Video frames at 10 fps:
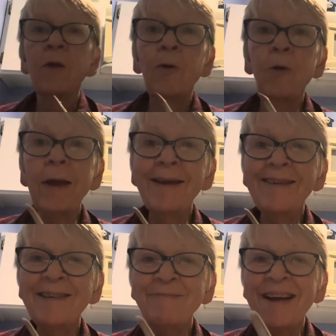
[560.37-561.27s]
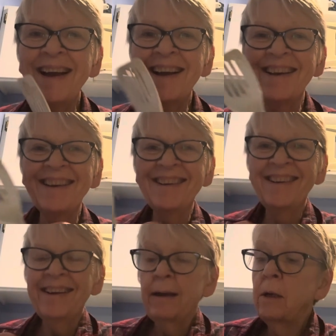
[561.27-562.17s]
Okay, I'm back.
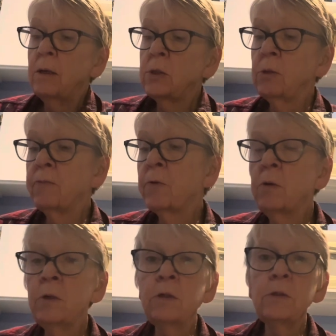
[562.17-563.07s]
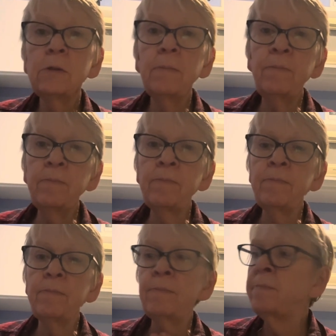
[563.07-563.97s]
So of course,
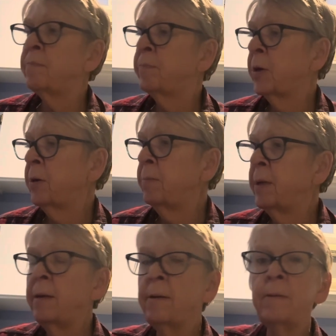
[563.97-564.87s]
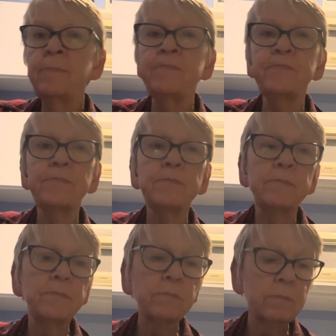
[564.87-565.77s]
pardon me,
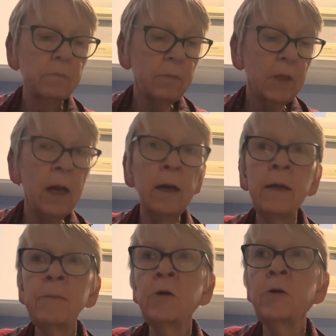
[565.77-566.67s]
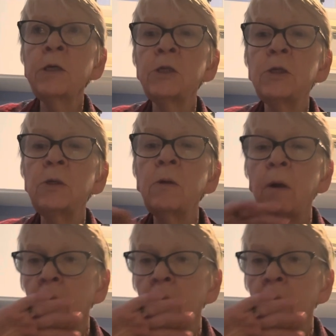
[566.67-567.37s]
I am going to